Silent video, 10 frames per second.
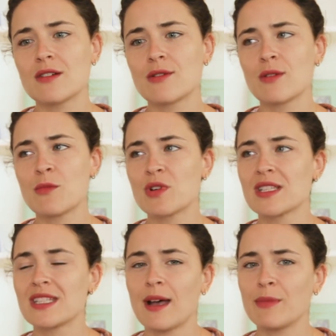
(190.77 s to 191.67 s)
or the more
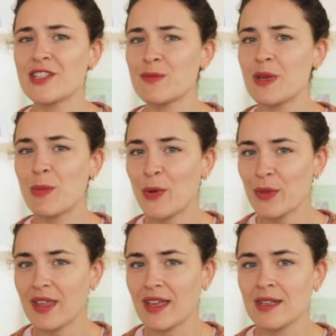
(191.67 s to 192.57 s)
established people
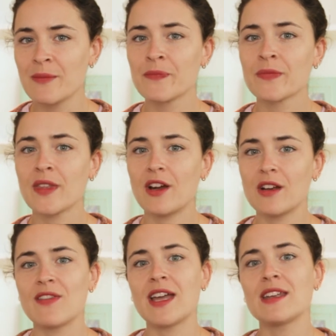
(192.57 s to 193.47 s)
that are
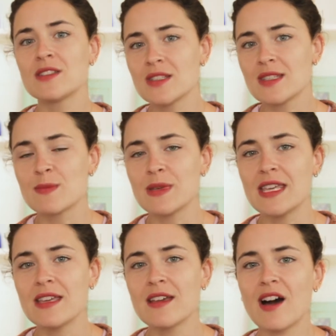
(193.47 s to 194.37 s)
invited to
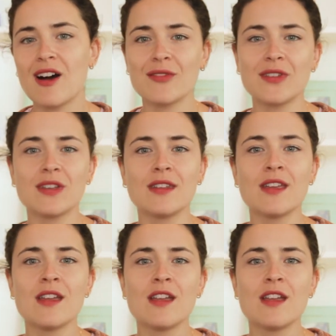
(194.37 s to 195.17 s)
speak often